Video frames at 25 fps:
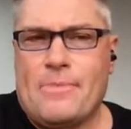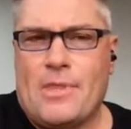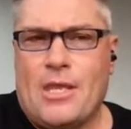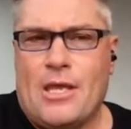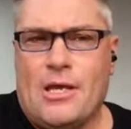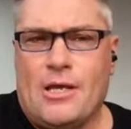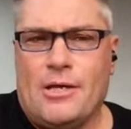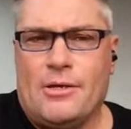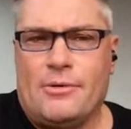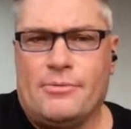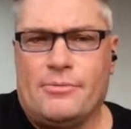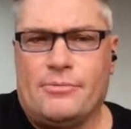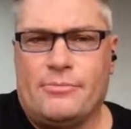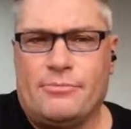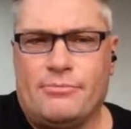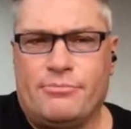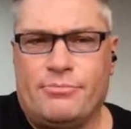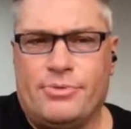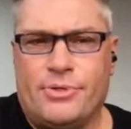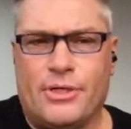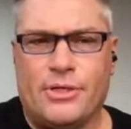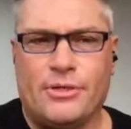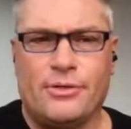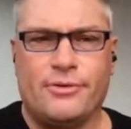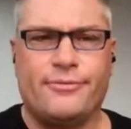
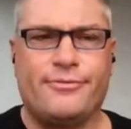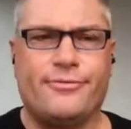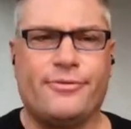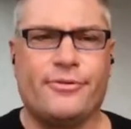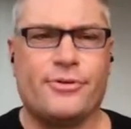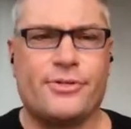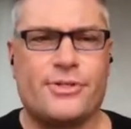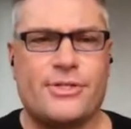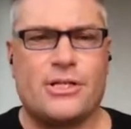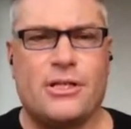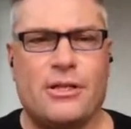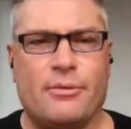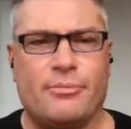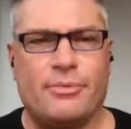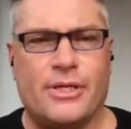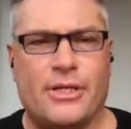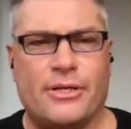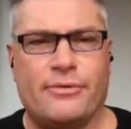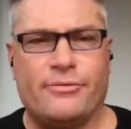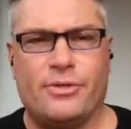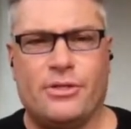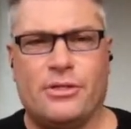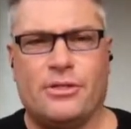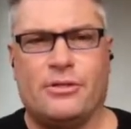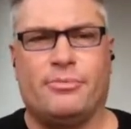But first, let me
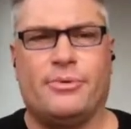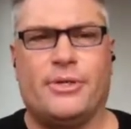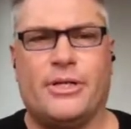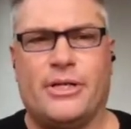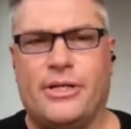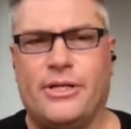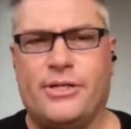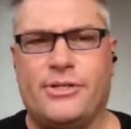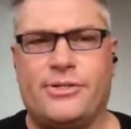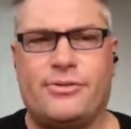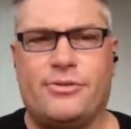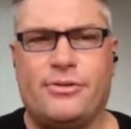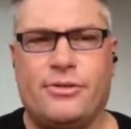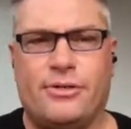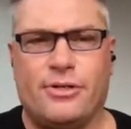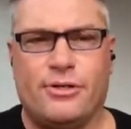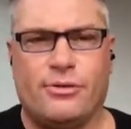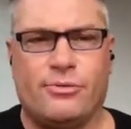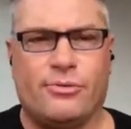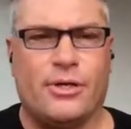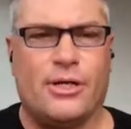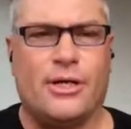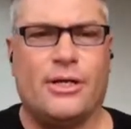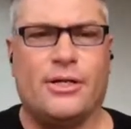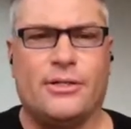give you a little bit of history
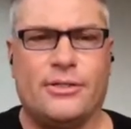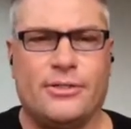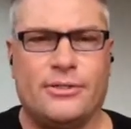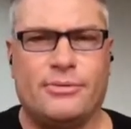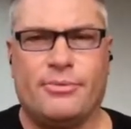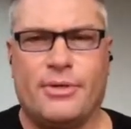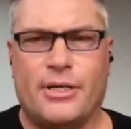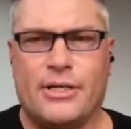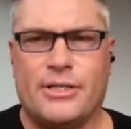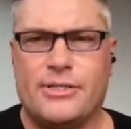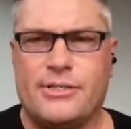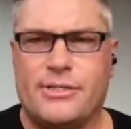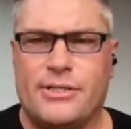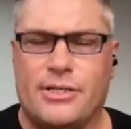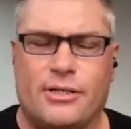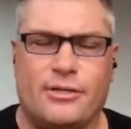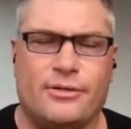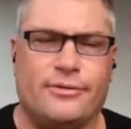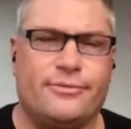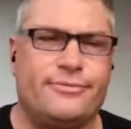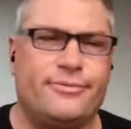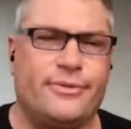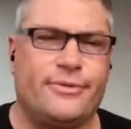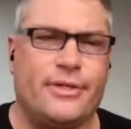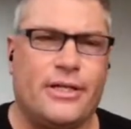around
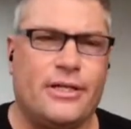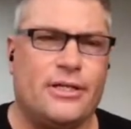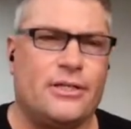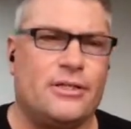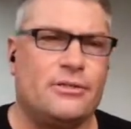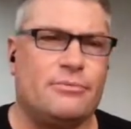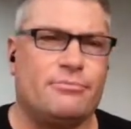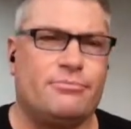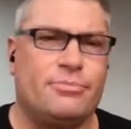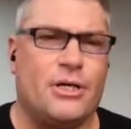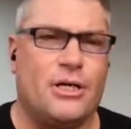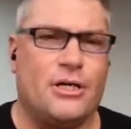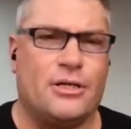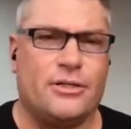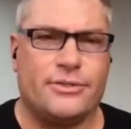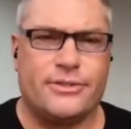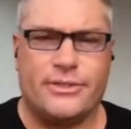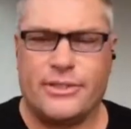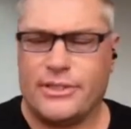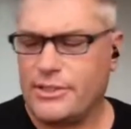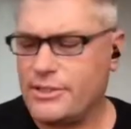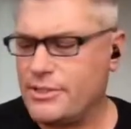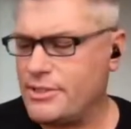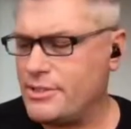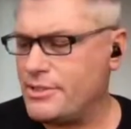myself and
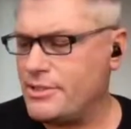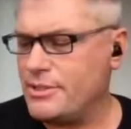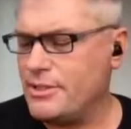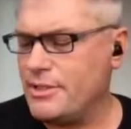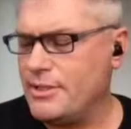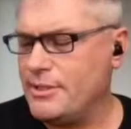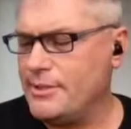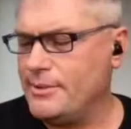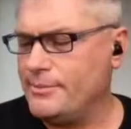politics.